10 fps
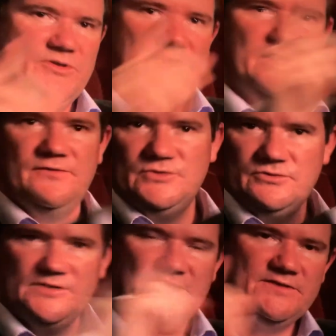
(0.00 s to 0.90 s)
So it gives
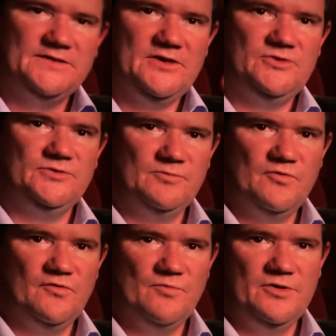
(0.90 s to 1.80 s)
you the sensation of
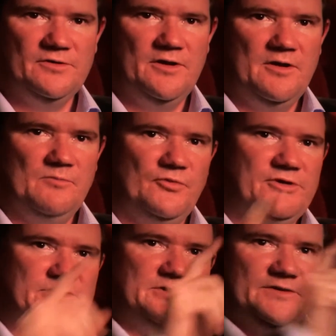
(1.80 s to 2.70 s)
movement,
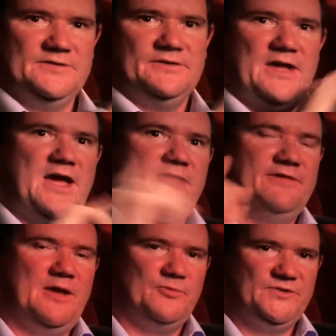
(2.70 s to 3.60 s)
but it doesn't
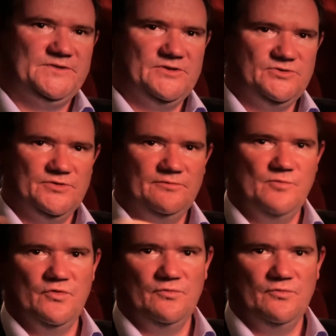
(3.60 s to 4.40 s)
have that precision of